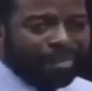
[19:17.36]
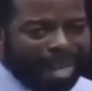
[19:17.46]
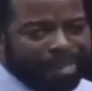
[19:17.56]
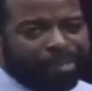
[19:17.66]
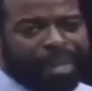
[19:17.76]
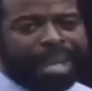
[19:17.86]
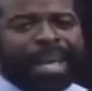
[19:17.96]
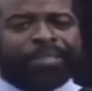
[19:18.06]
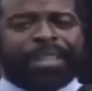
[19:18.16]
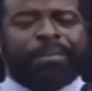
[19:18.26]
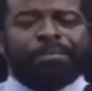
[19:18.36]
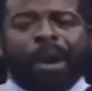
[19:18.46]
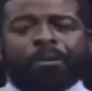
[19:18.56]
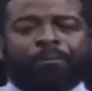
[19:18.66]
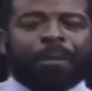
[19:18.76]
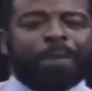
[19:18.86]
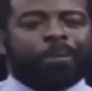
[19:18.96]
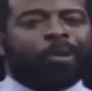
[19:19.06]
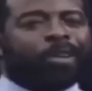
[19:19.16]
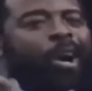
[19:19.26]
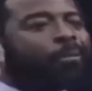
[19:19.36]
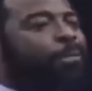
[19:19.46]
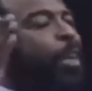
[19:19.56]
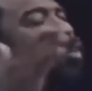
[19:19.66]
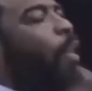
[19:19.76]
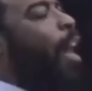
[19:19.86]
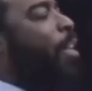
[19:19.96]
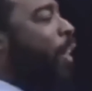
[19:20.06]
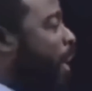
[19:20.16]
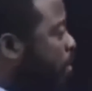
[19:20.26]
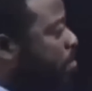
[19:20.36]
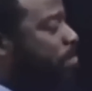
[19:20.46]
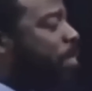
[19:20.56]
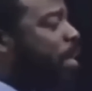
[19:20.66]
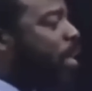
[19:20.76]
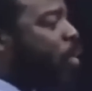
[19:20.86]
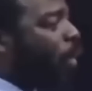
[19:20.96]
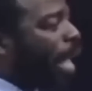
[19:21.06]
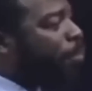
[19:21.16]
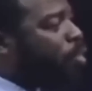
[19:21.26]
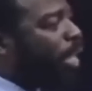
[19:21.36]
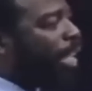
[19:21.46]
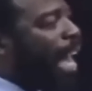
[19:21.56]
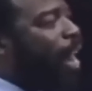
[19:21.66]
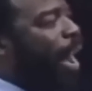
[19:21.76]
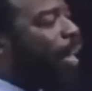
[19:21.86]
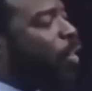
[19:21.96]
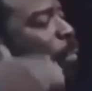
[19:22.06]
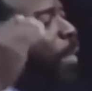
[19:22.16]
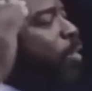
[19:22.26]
And the other thing is that most people don't feel worthy. What I'm doing now, I could